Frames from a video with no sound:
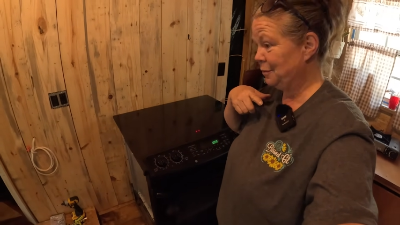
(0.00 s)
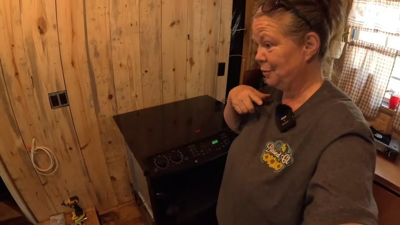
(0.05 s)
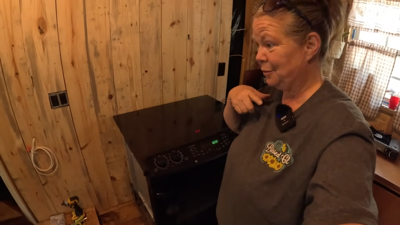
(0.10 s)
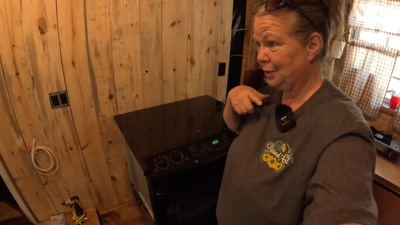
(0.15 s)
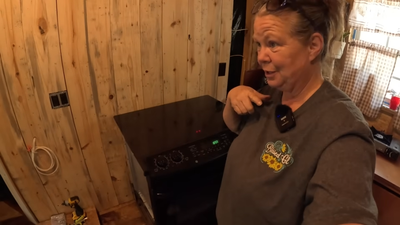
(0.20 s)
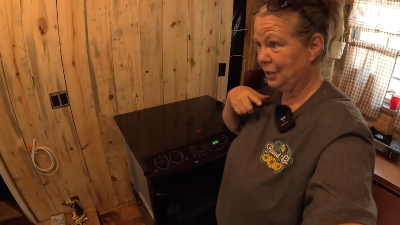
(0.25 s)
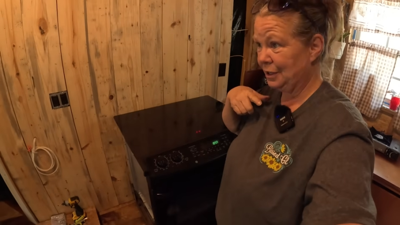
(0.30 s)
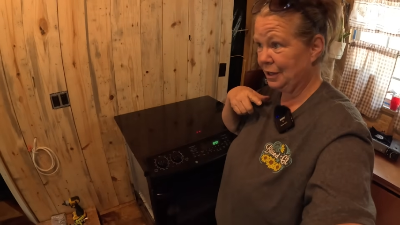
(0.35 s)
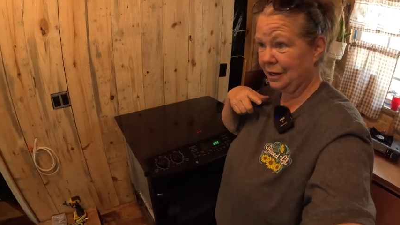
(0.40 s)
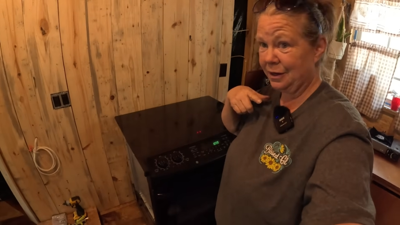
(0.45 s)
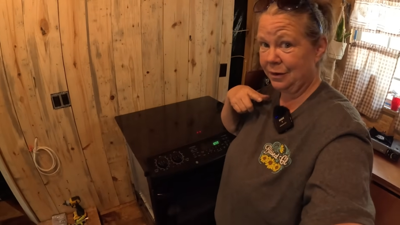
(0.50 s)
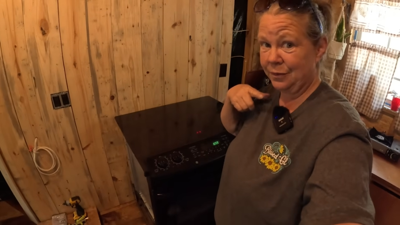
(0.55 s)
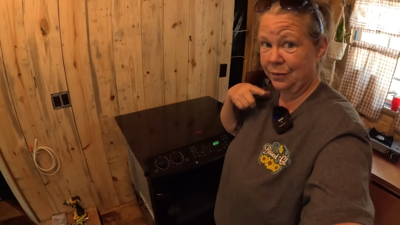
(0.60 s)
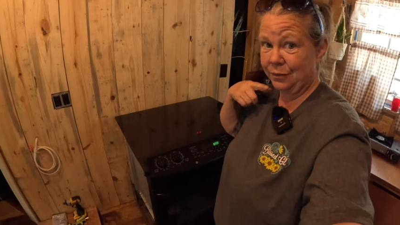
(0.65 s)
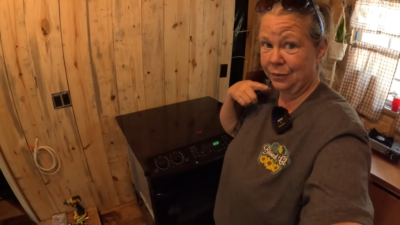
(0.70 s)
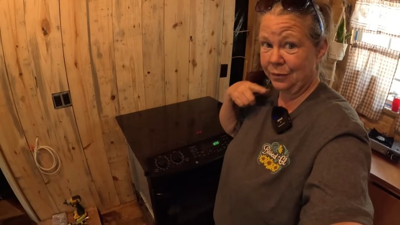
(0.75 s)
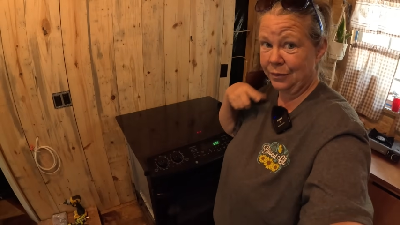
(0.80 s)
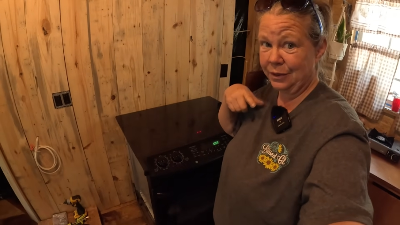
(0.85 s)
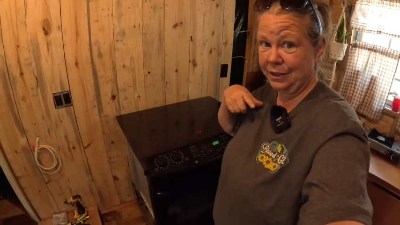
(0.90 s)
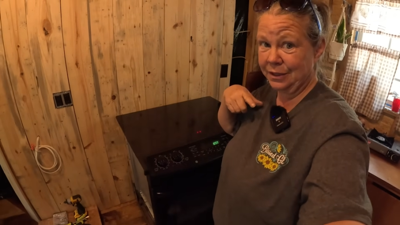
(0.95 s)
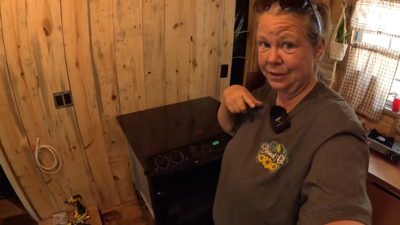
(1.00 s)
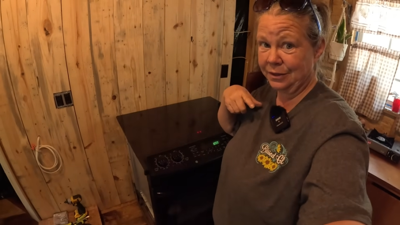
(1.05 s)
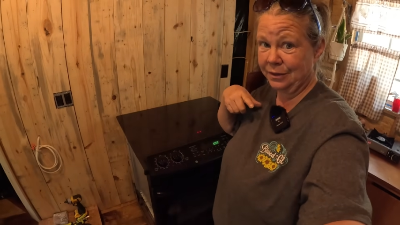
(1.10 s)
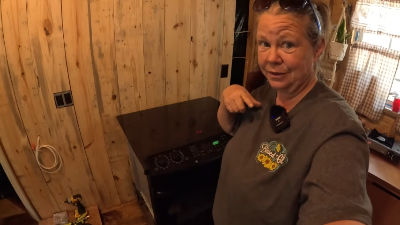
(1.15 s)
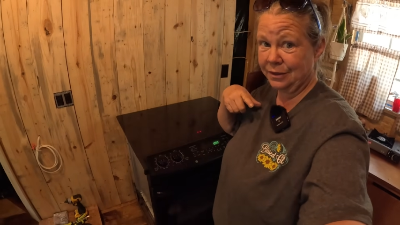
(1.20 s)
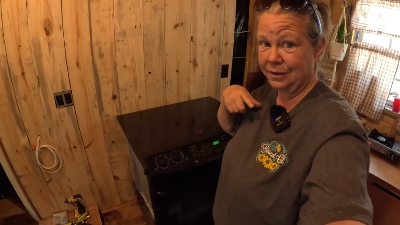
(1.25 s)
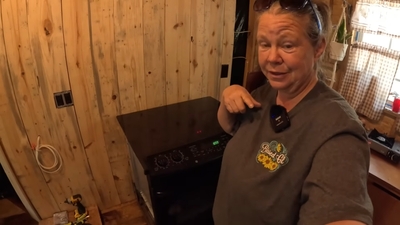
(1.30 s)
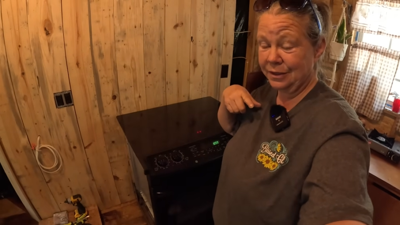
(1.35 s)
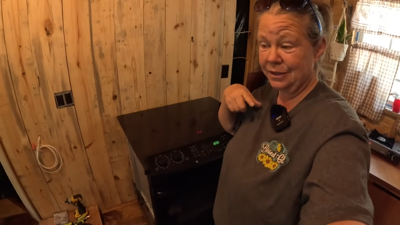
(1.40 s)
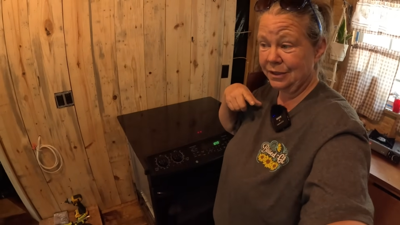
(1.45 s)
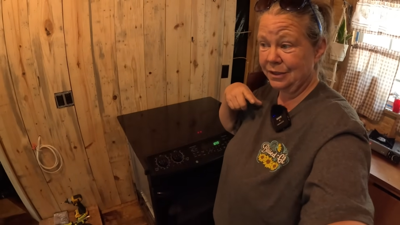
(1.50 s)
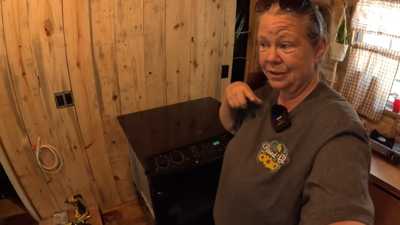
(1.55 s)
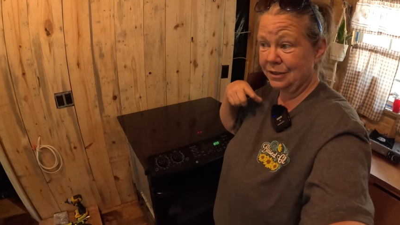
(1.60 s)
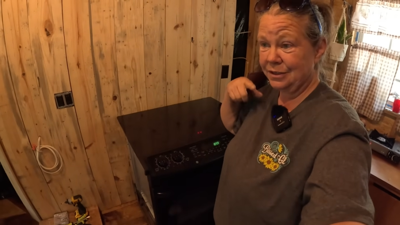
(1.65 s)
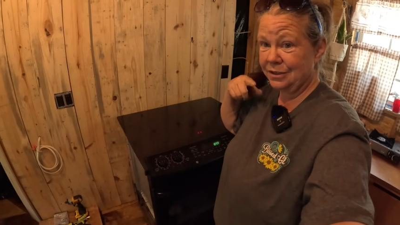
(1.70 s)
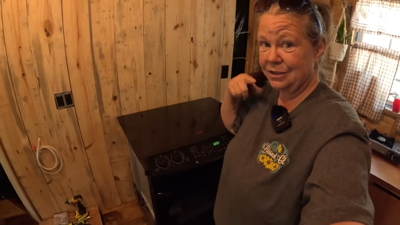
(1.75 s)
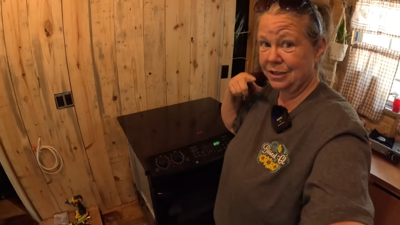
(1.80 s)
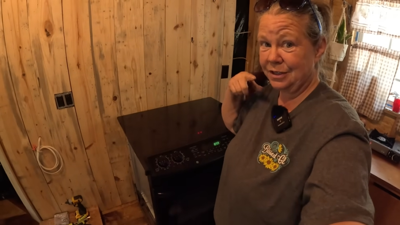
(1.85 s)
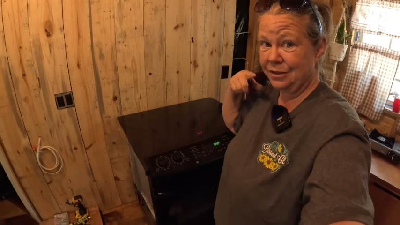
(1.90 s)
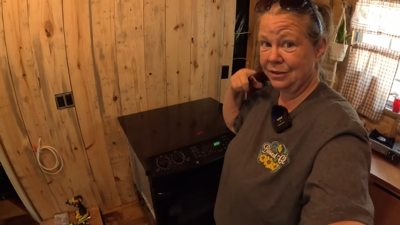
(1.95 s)
but I will
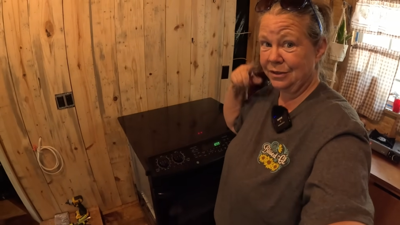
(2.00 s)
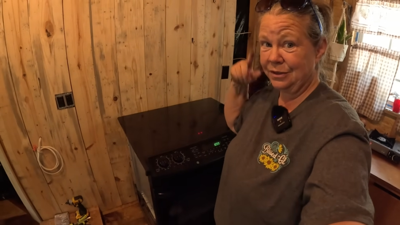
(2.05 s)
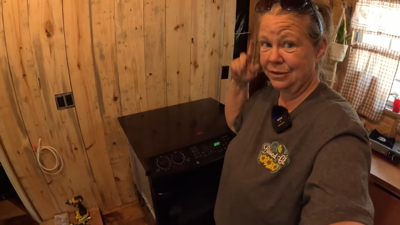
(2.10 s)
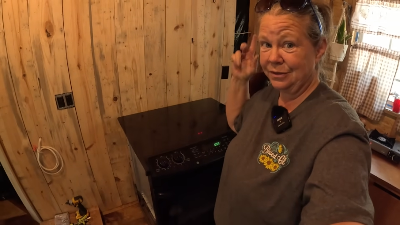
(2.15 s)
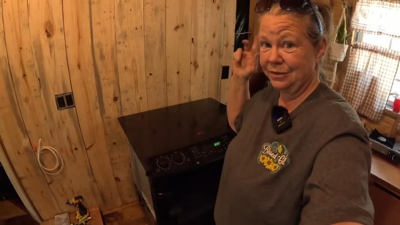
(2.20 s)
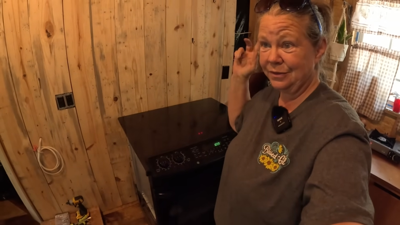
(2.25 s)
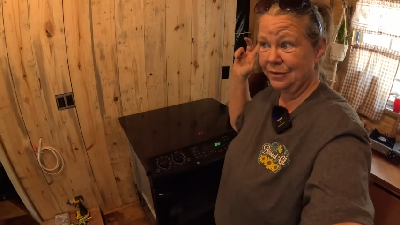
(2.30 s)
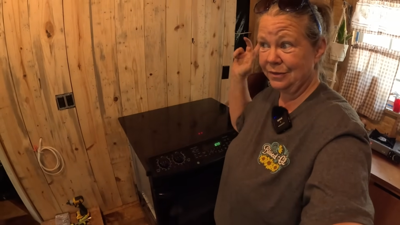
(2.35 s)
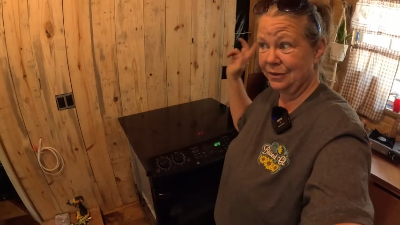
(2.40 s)
show you